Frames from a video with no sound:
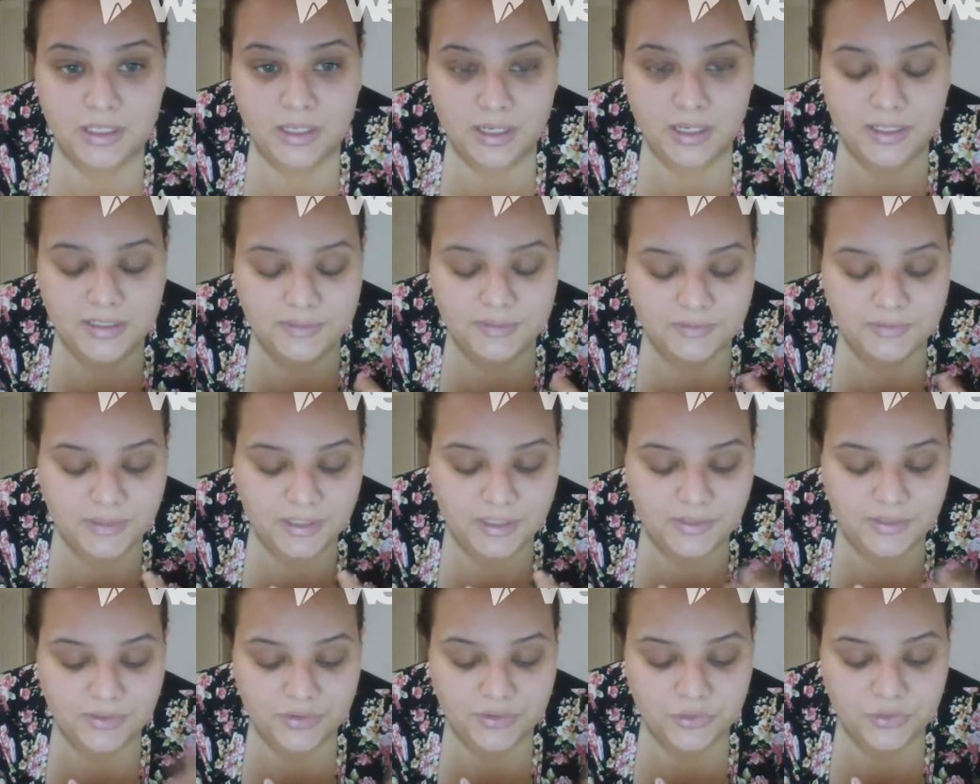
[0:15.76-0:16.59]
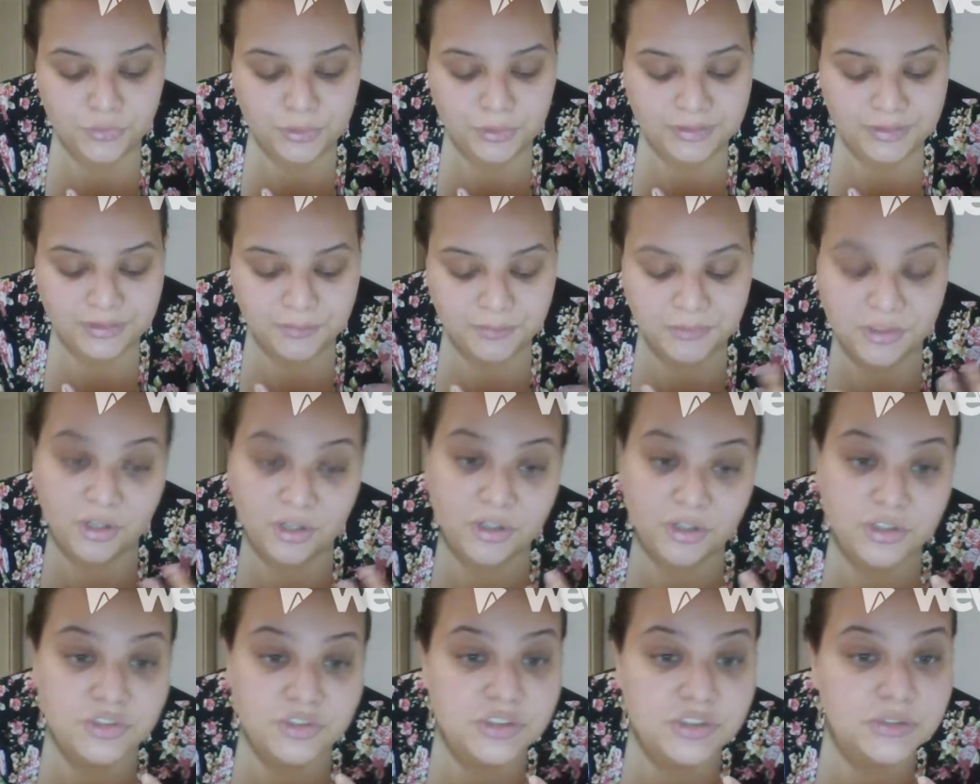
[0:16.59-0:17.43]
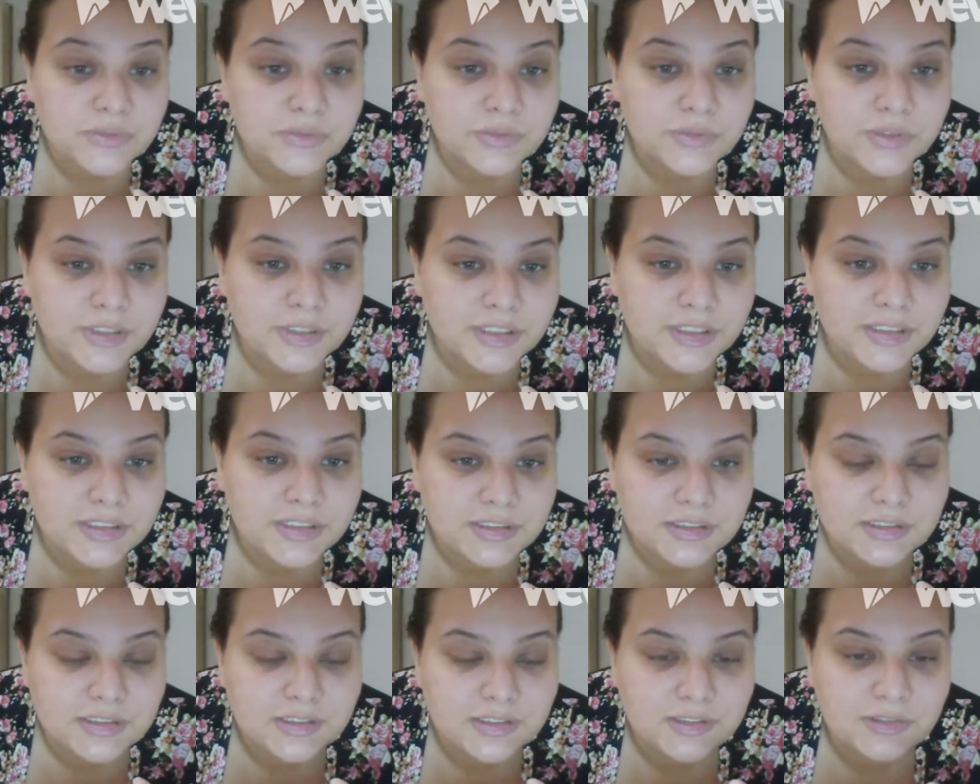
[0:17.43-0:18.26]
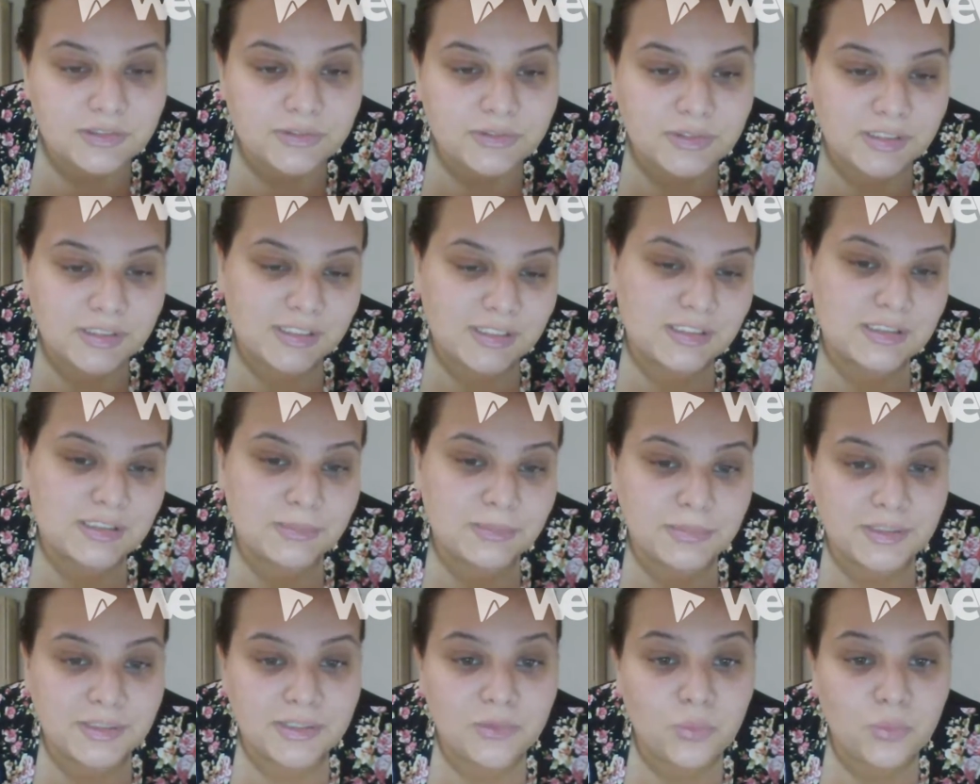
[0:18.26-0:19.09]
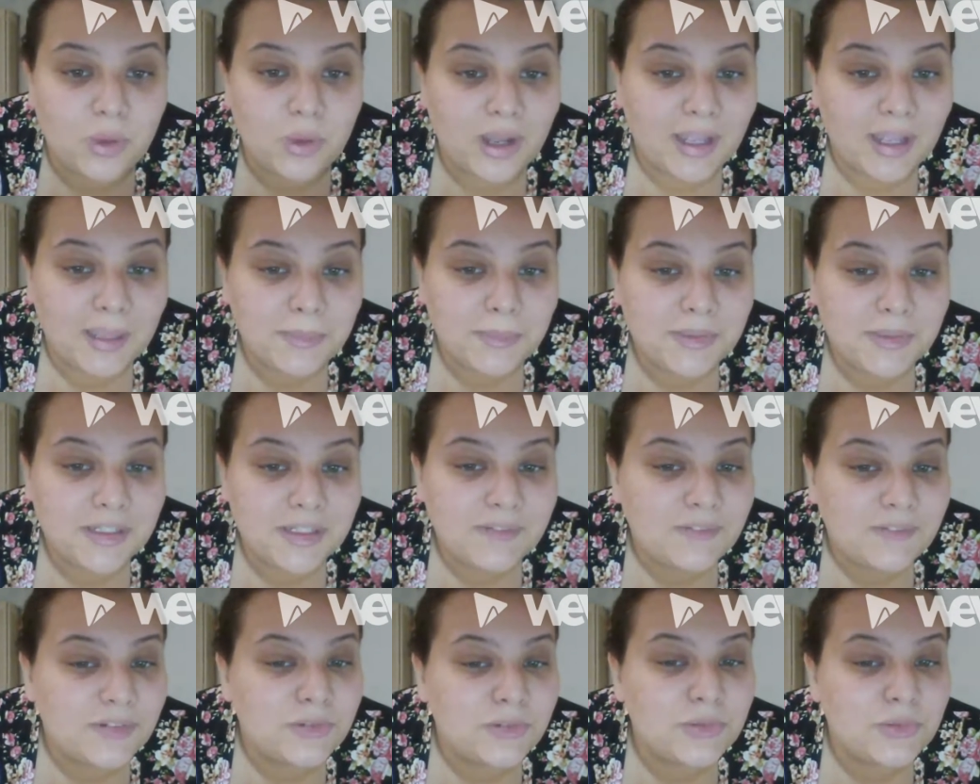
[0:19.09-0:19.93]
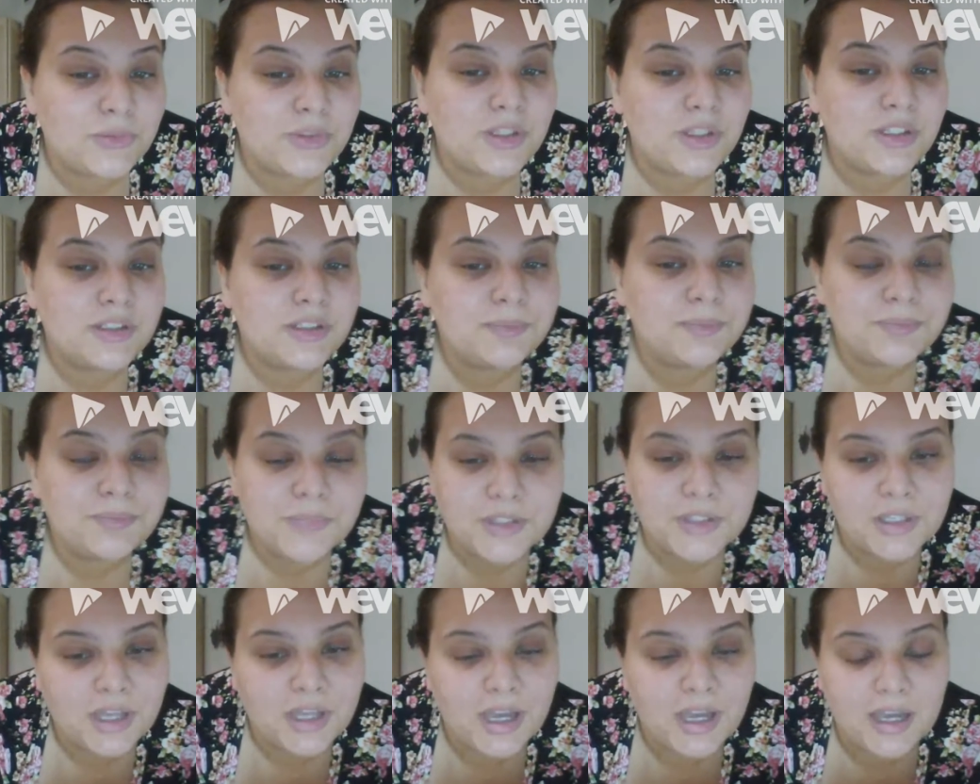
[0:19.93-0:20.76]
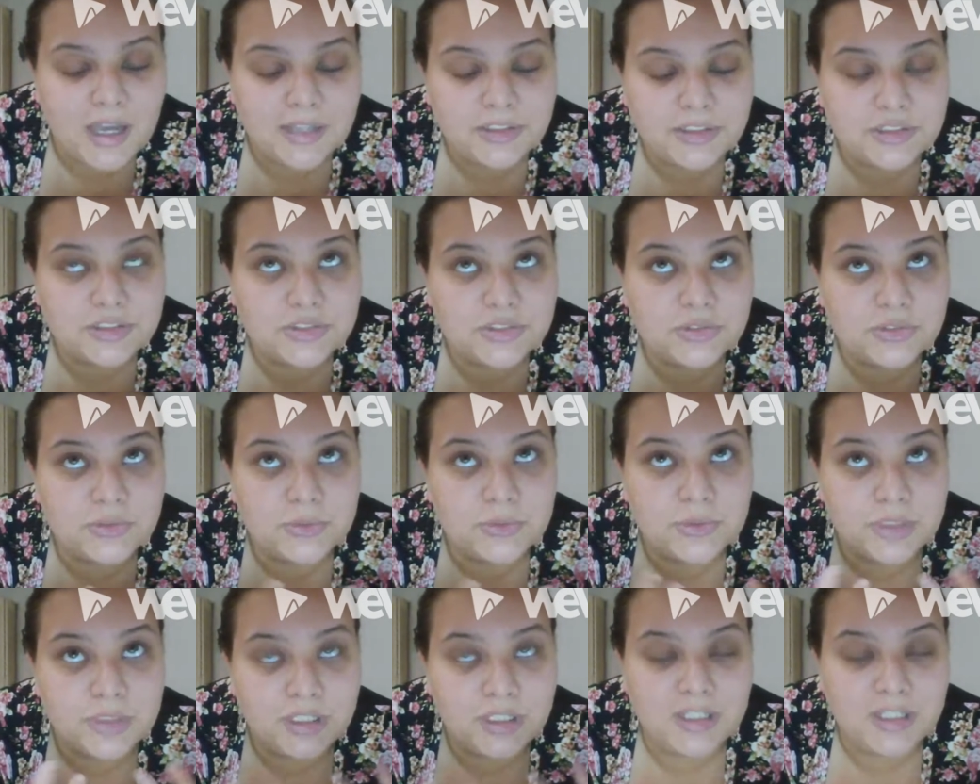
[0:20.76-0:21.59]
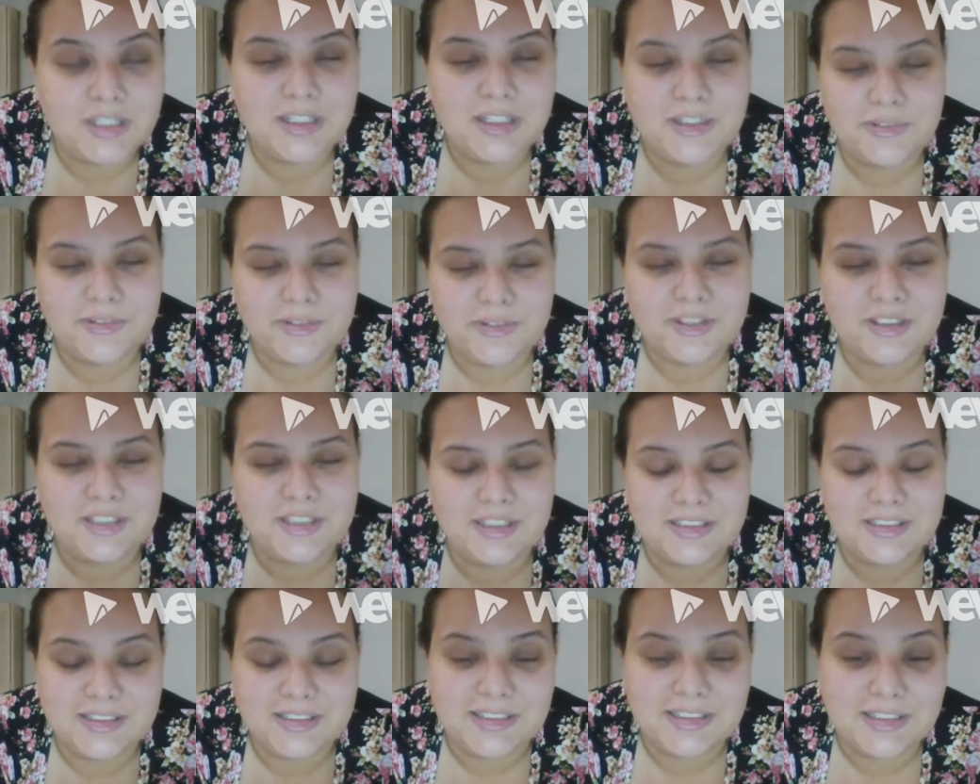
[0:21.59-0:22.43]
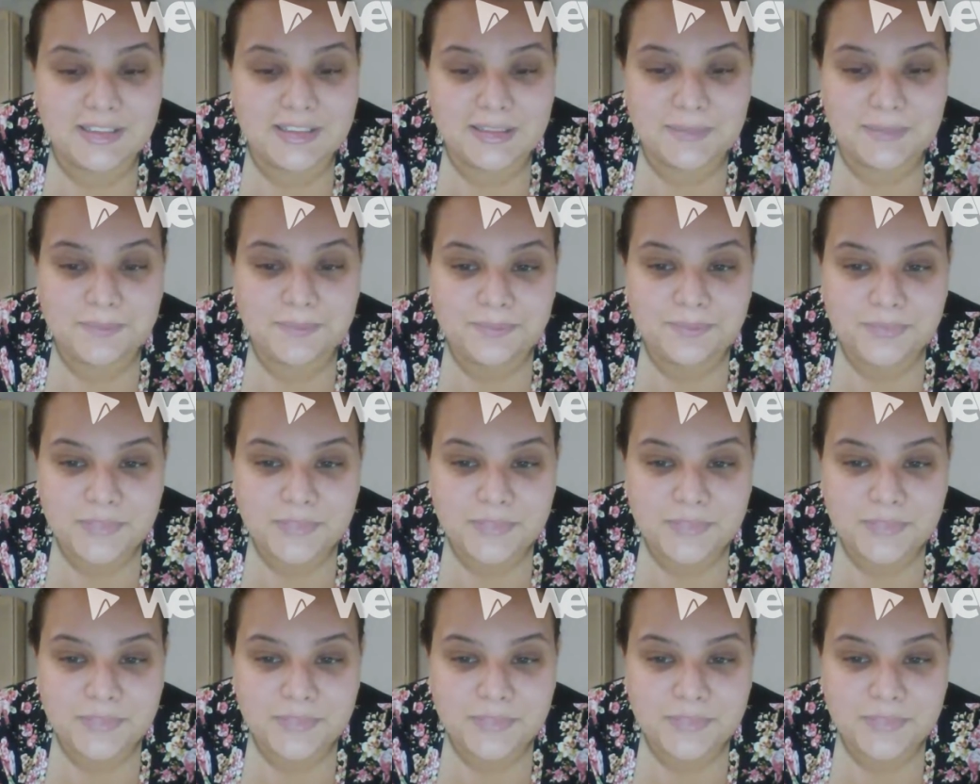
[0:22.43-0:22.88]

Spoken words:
I never had the correct terminology for it to really explain why I believed it was flawed. I just really did.